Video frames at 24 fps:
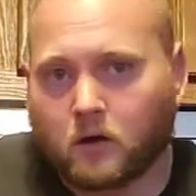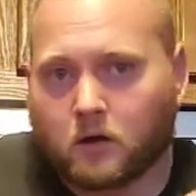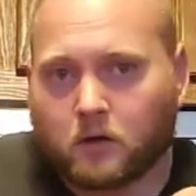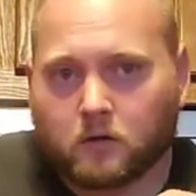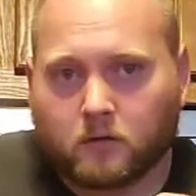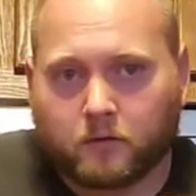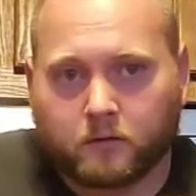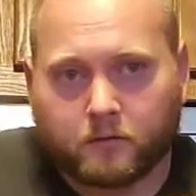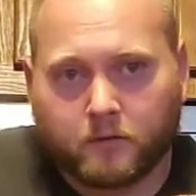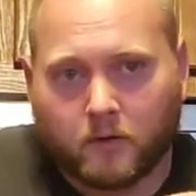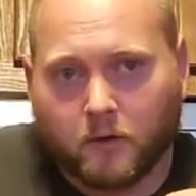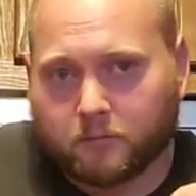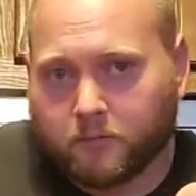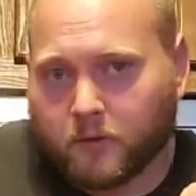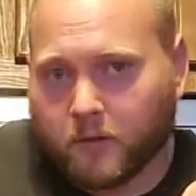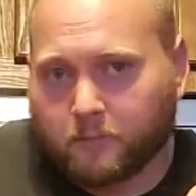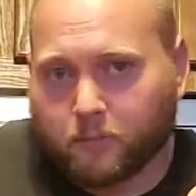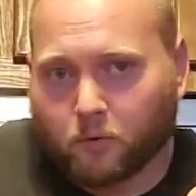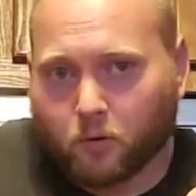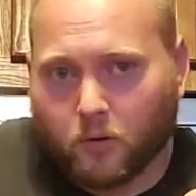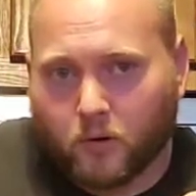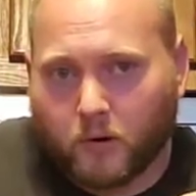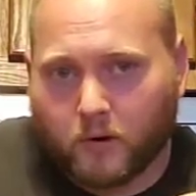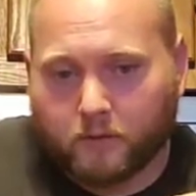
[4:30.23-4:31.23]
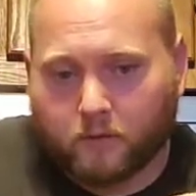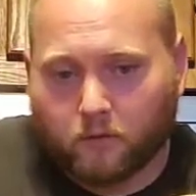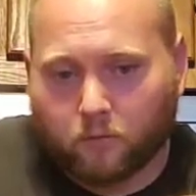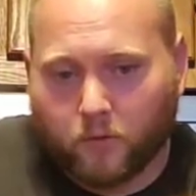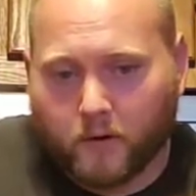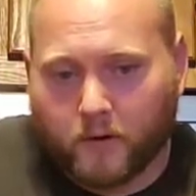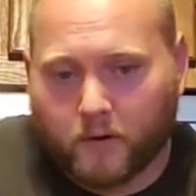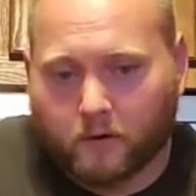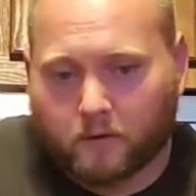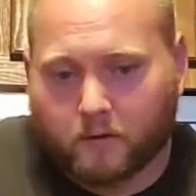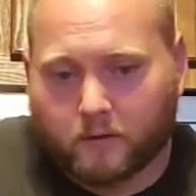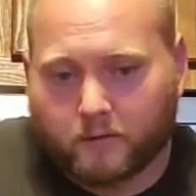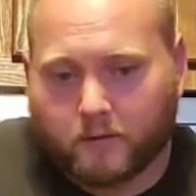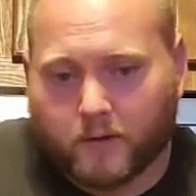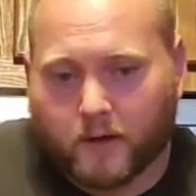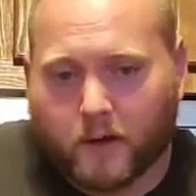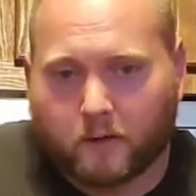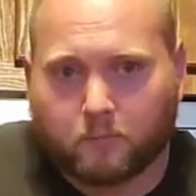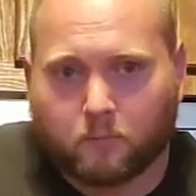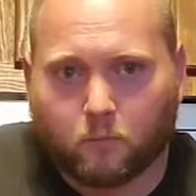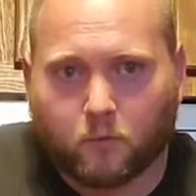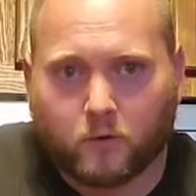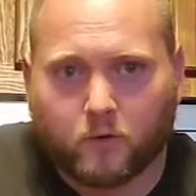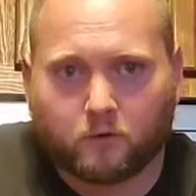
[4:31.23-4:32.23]
the stuff they put at the ring of the
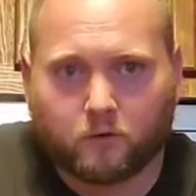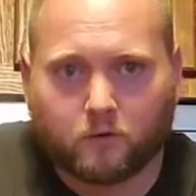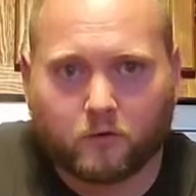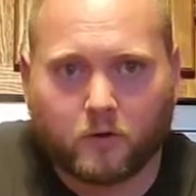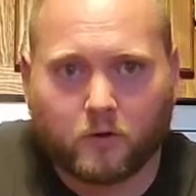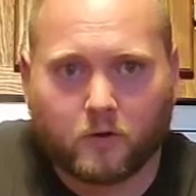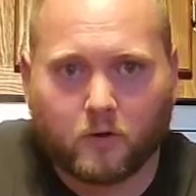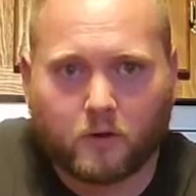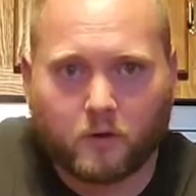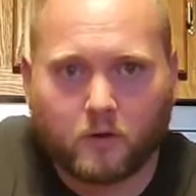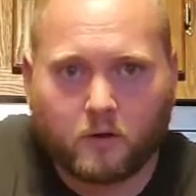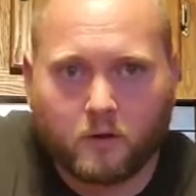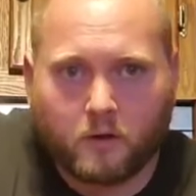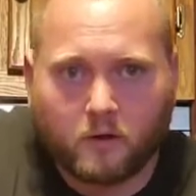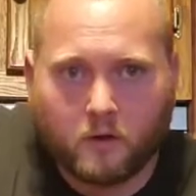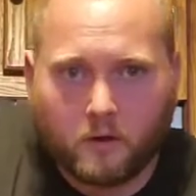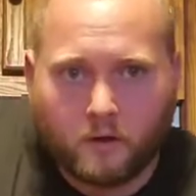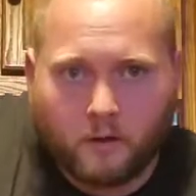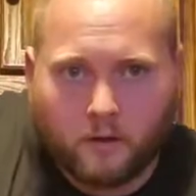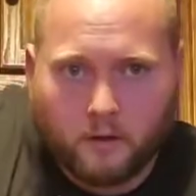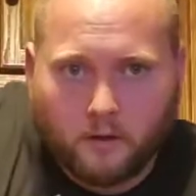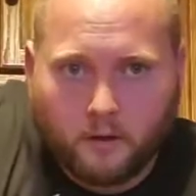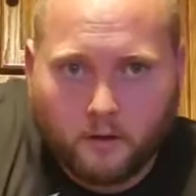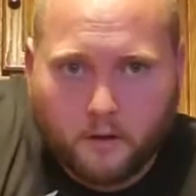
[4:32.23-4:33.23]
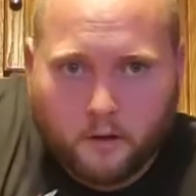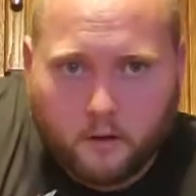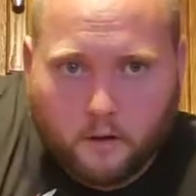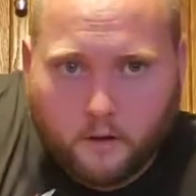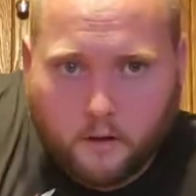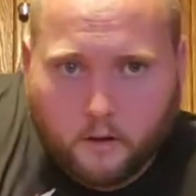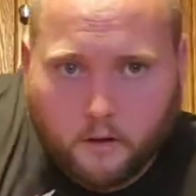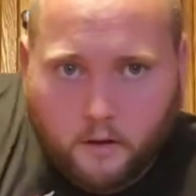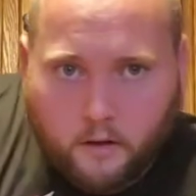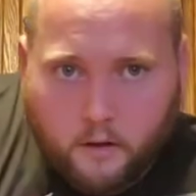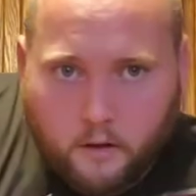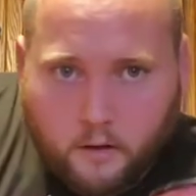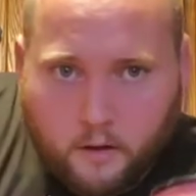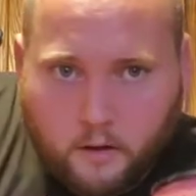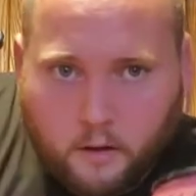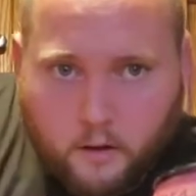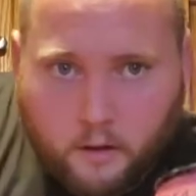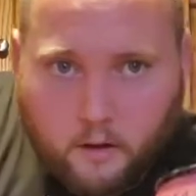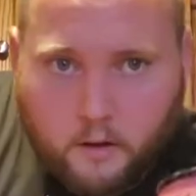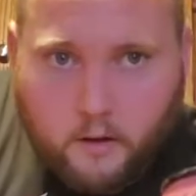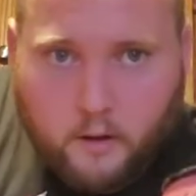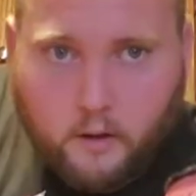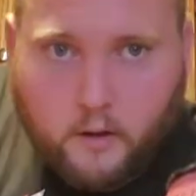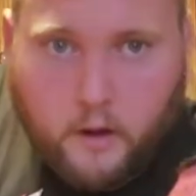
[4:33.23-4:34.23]
top, which I
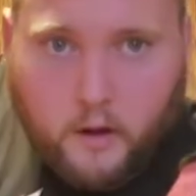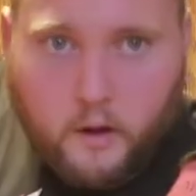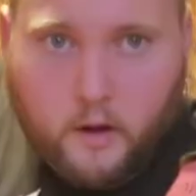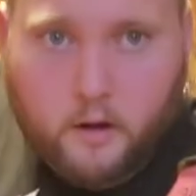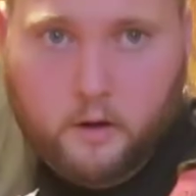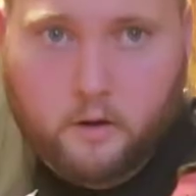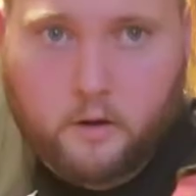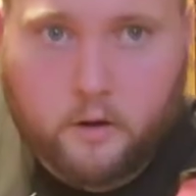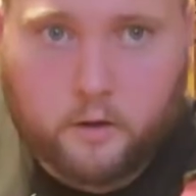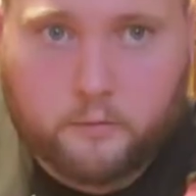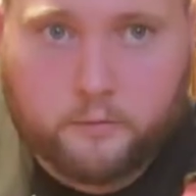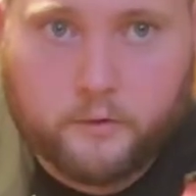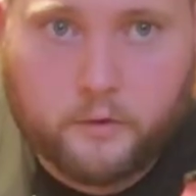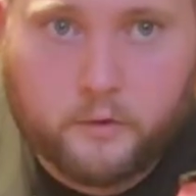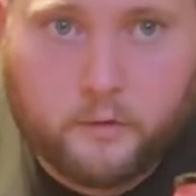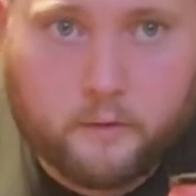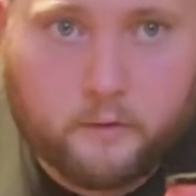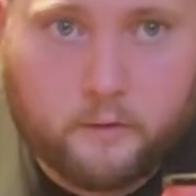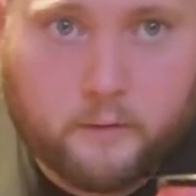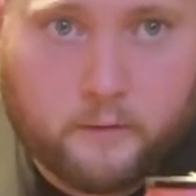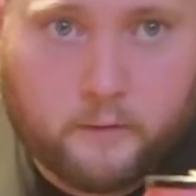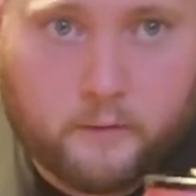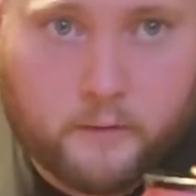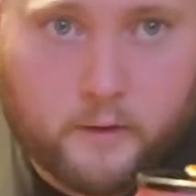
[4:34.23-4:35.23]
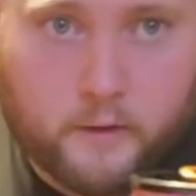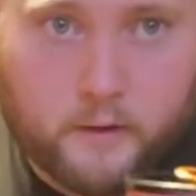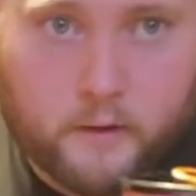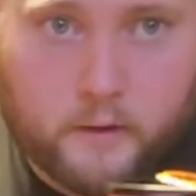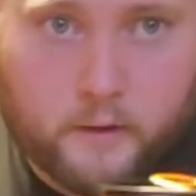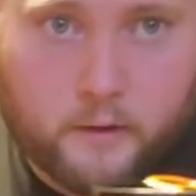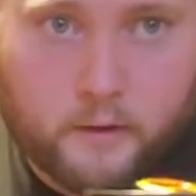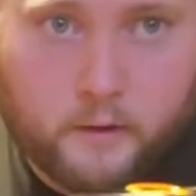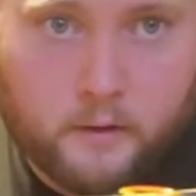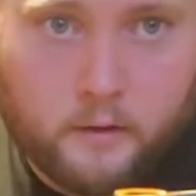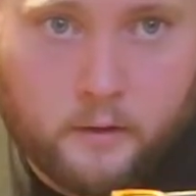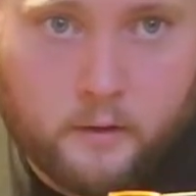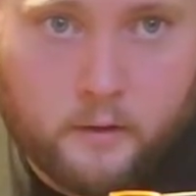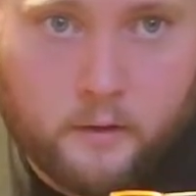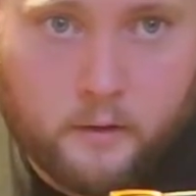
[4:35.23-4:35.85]
don't know if you can see.